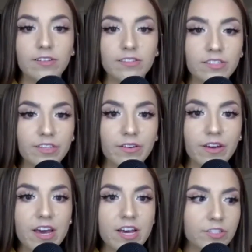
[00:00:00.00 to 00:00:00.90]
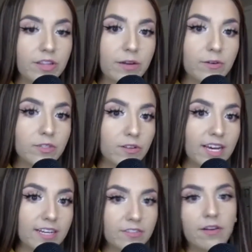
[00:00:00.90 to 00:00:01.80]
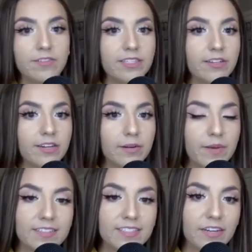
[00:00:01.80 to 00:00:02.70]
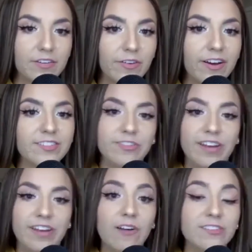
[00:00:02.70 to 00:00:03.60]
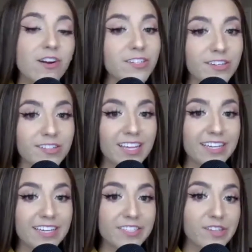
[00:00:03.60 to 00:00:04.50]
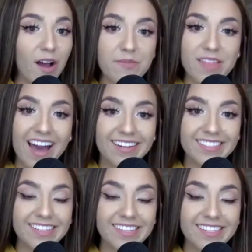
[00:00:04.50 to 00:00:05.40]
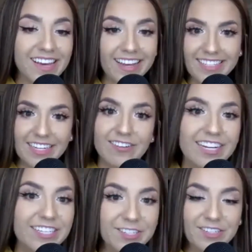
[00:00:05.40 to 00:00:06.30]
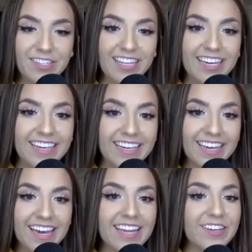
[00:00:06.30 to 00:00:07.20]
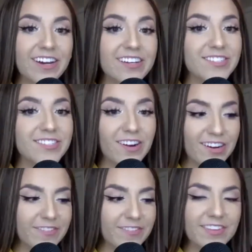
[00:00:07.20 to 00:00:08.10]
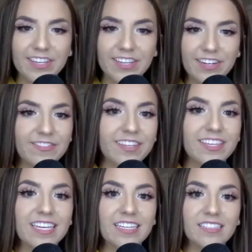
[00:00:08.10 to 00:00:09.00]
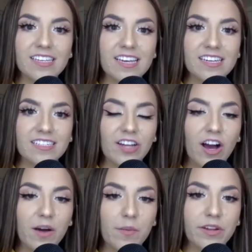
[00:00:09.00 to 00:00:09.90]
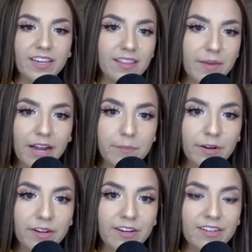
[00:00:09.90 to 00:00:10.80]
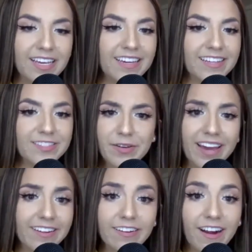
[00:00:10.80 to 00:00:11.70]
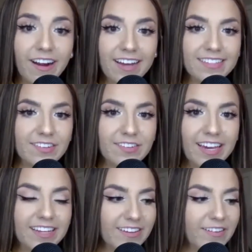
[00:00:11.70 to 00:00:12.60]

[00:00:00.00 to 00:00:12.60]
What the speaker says: us. So they were told that, so obviously they're gonna pass it down to us. So now it's our turn to like stop that, like, generational, like, you got to start feeling your feelings and not putting in the back burner. Like, it's okay to cry, it's okay